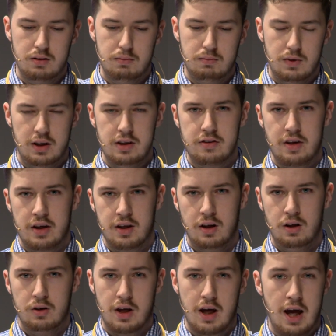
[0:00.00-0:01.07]
Well, let's take a
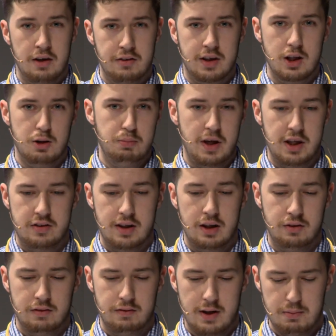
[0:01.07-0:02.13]
look at how to get the best
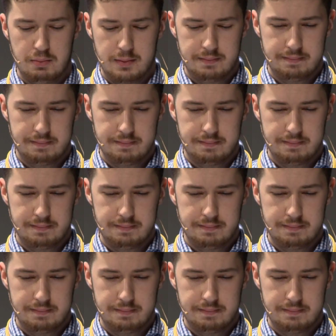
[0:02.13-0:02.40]
out of them.